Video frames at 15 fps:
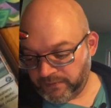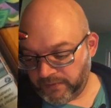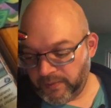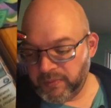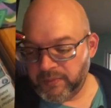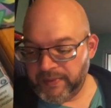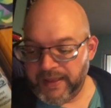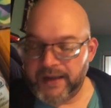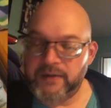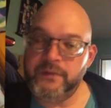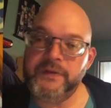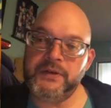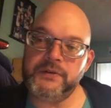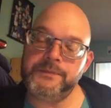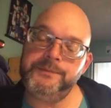from the
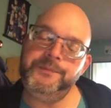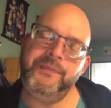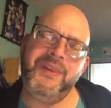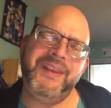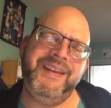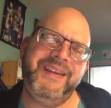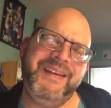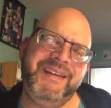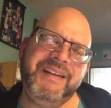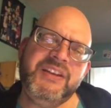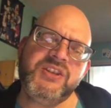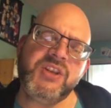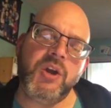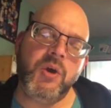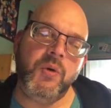battlefield.
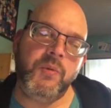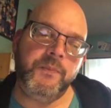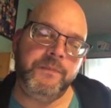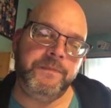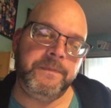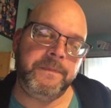So